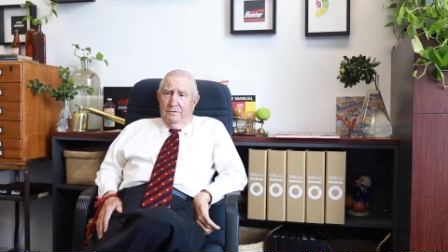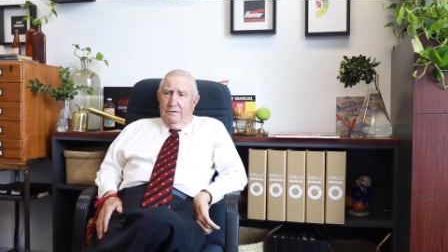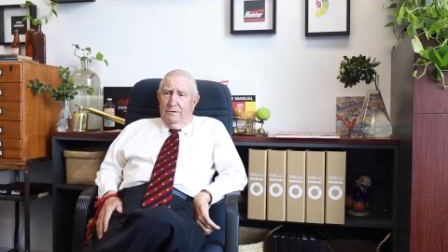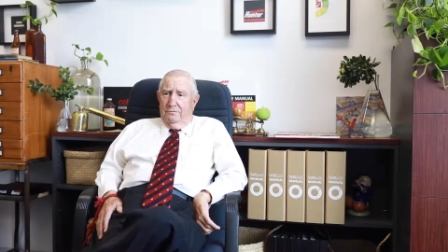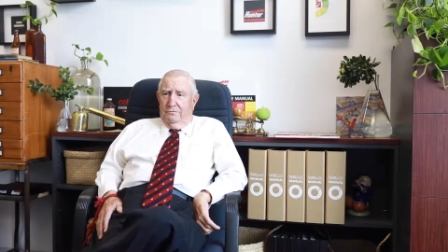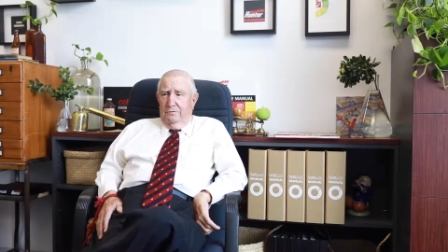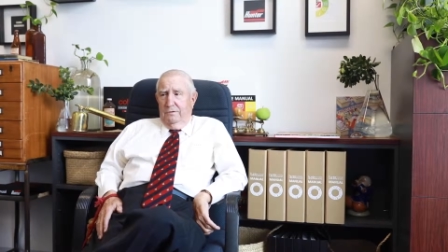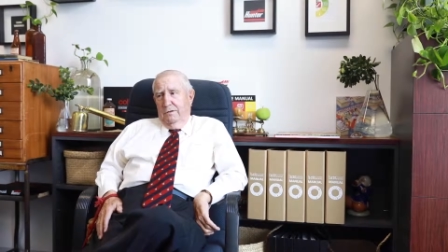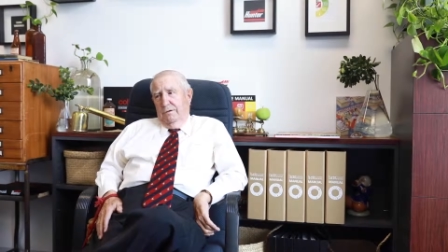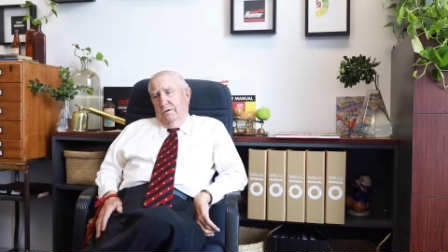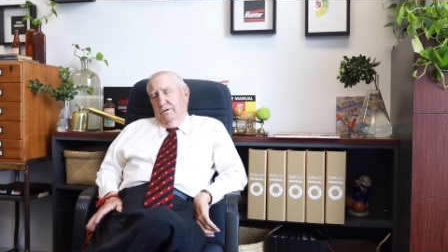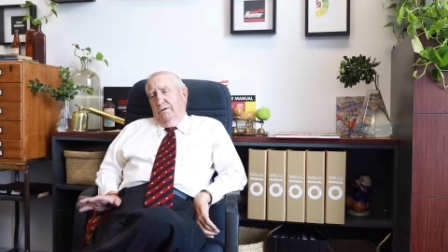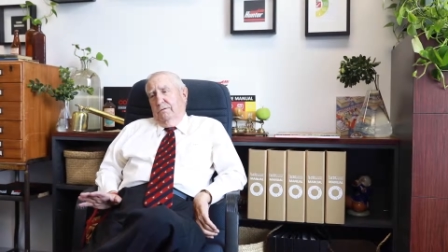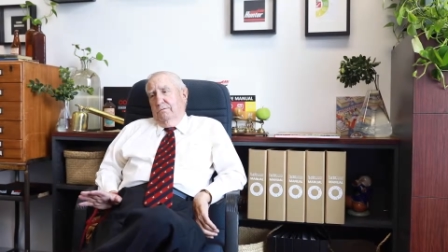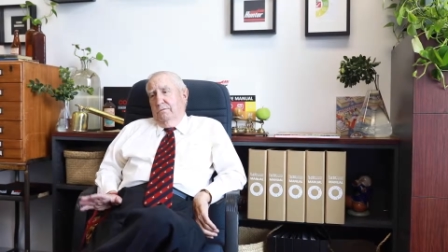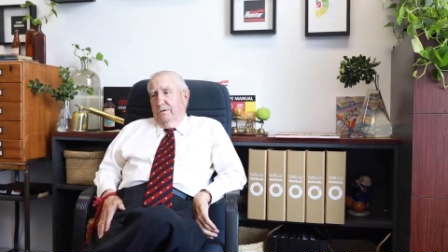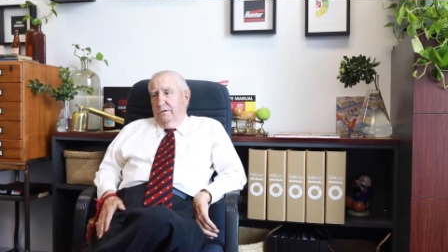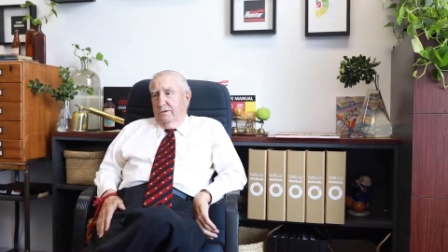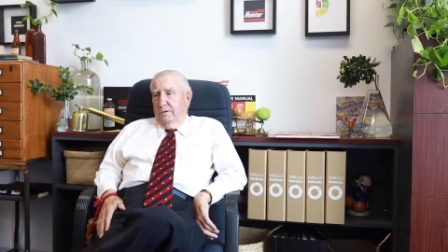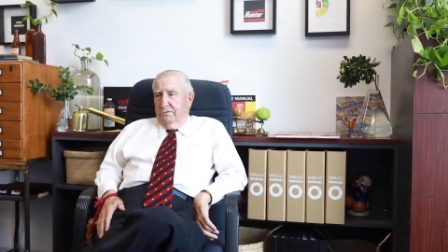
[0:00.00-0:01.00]
I said, oh,
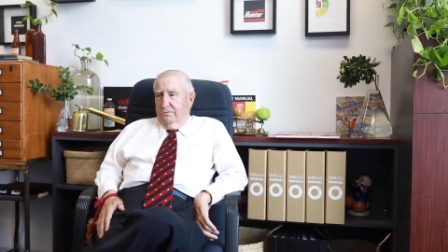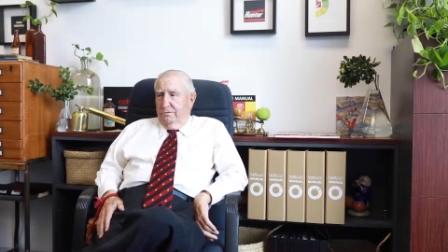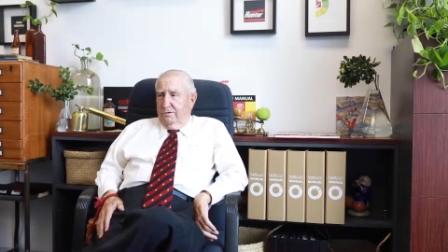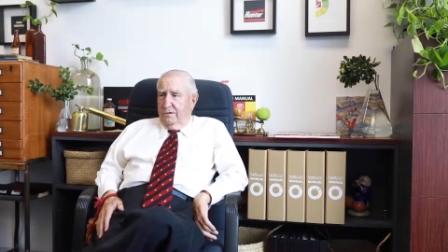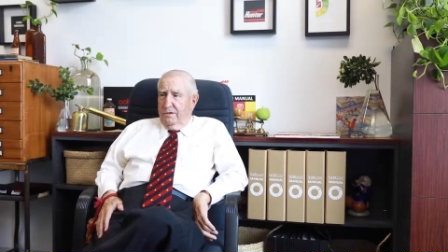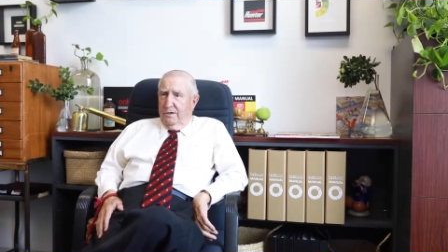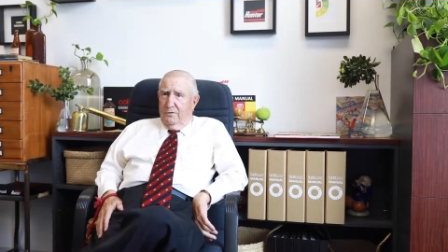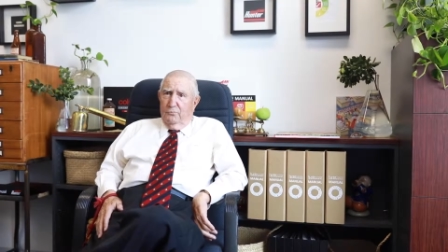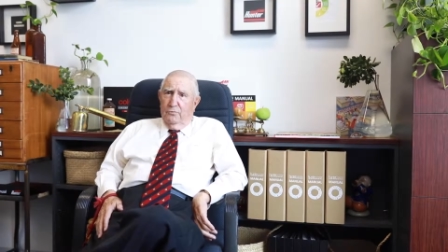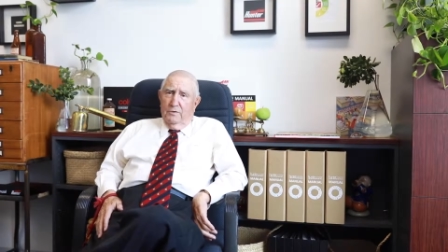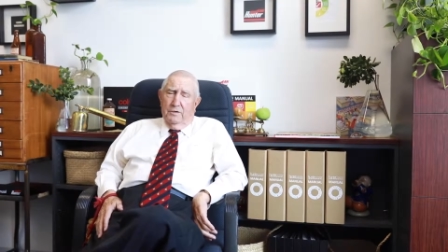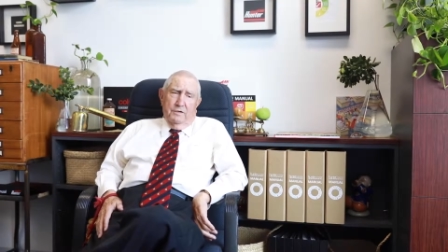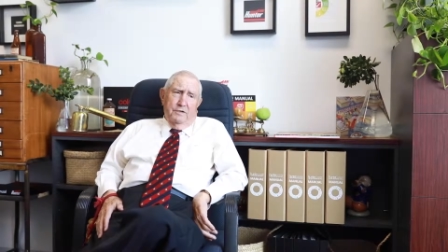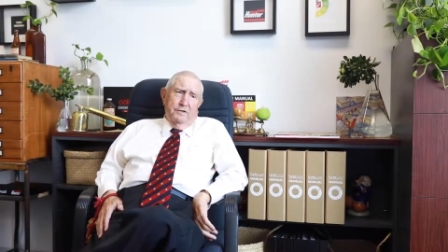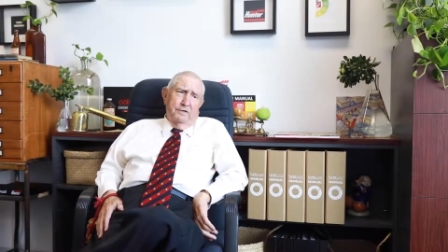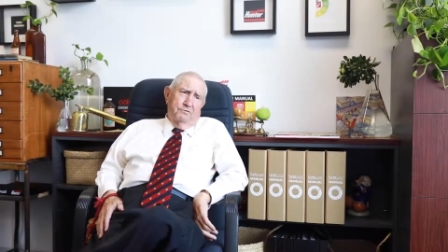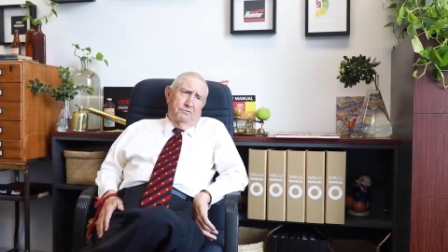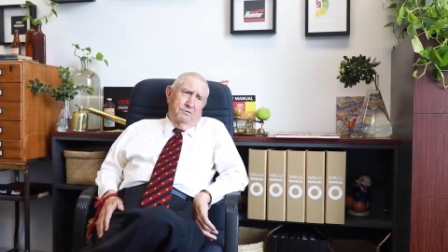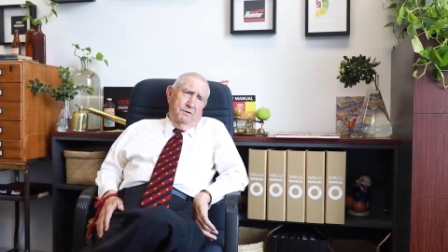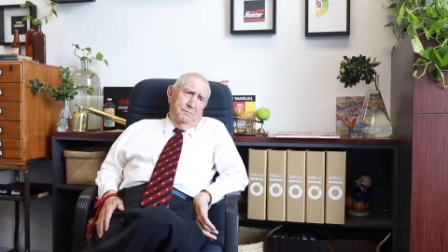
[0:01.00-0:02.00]
well, I said, I've win
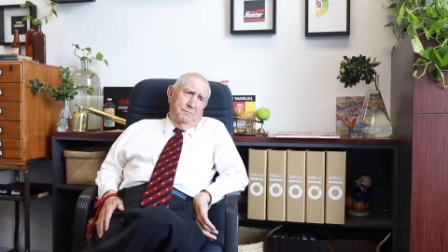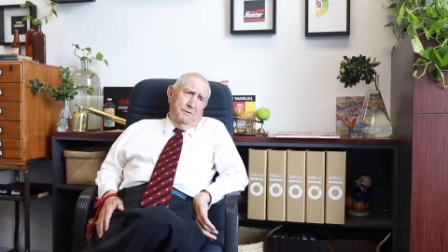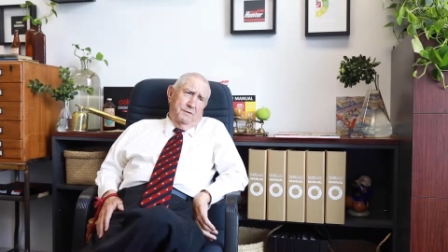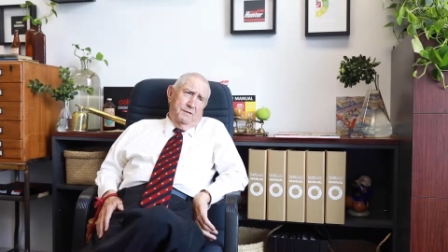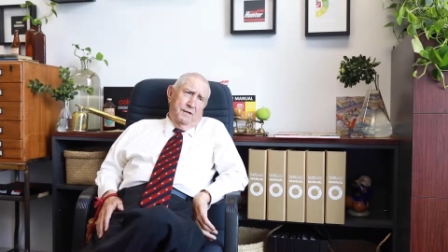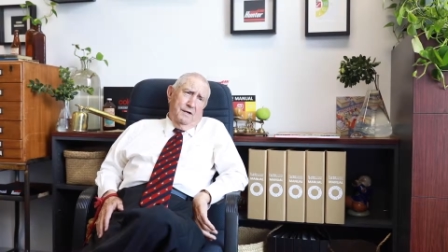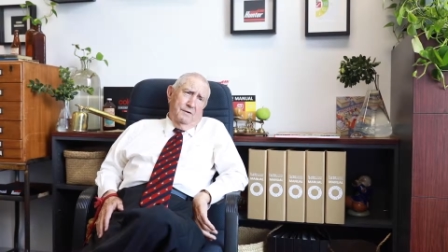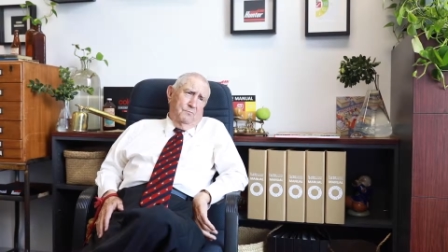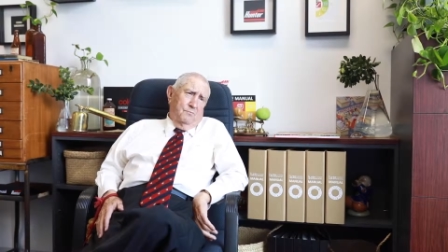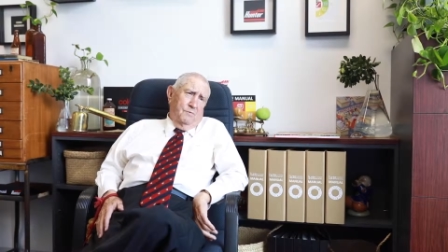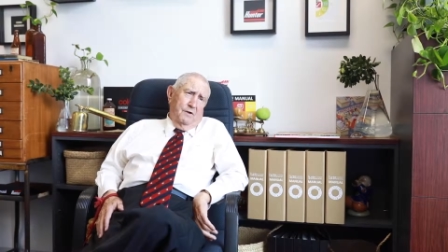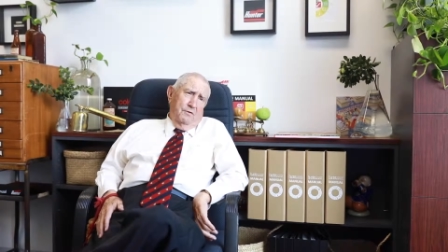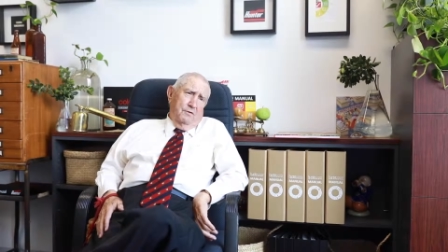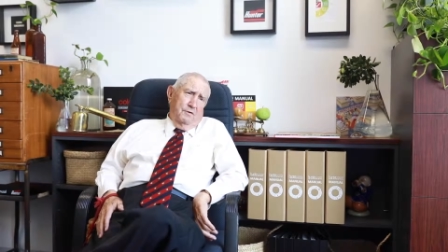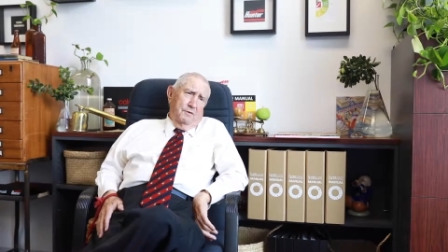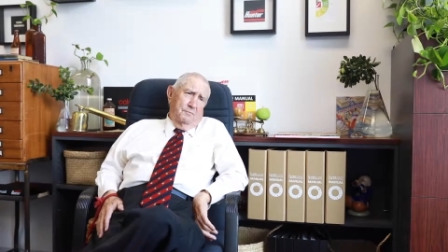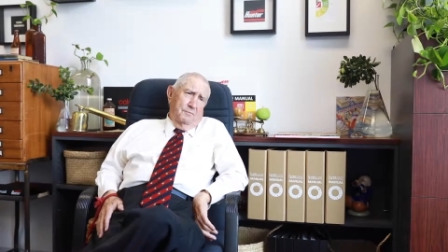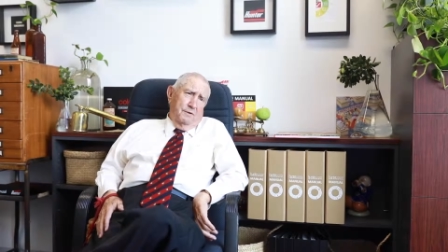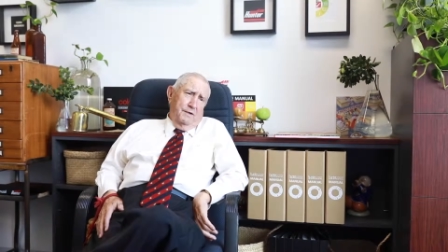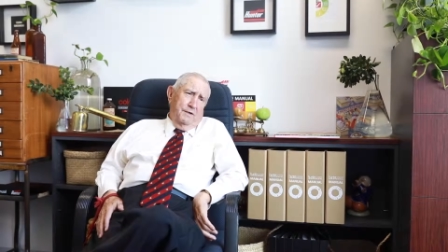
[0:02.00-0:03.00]
easy, but don't worry
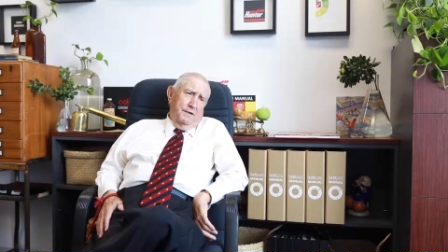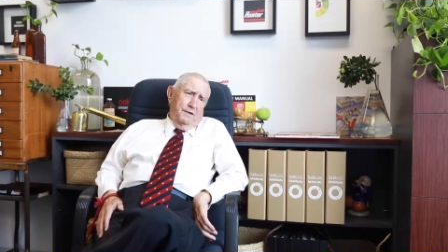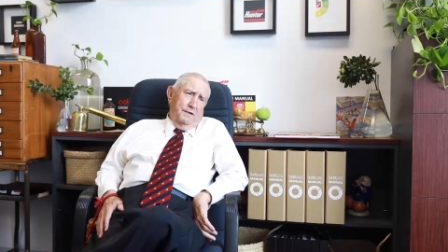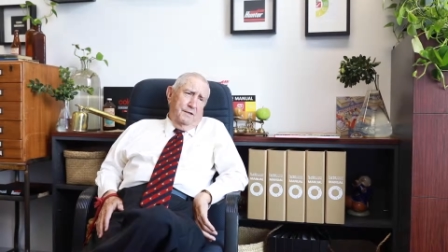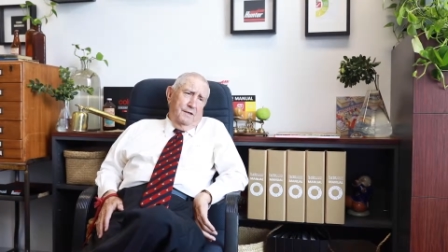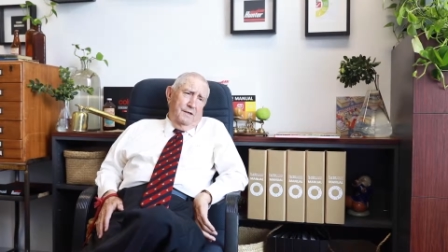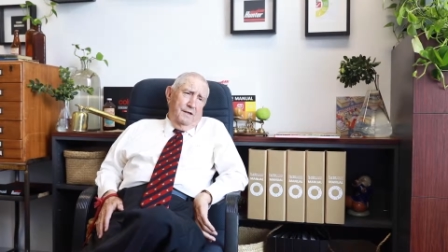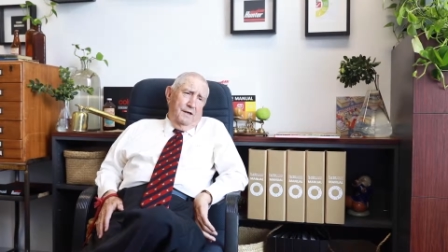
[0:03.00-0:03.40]
about it.